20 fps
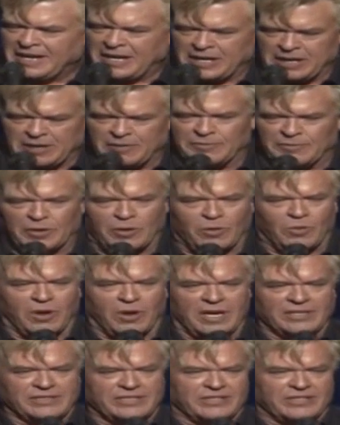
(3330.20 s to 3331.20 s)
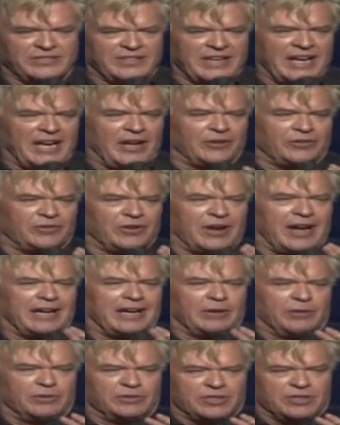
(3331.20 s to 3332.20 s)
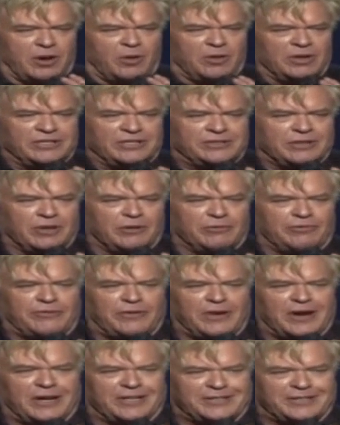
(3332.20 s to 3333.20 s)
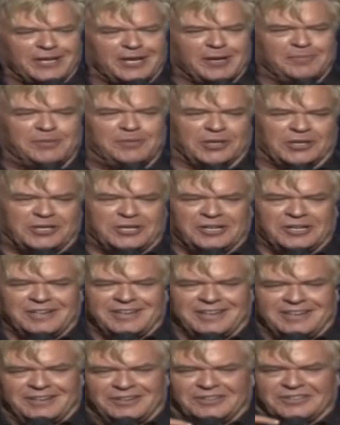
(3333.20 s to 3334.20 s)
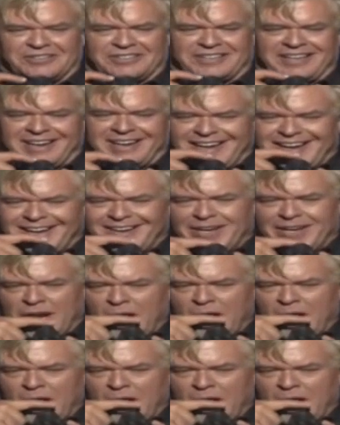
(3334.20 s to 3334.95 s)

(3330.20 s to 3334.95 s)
if there was a soundtrack, it was always so fucked up you couldn't understand it.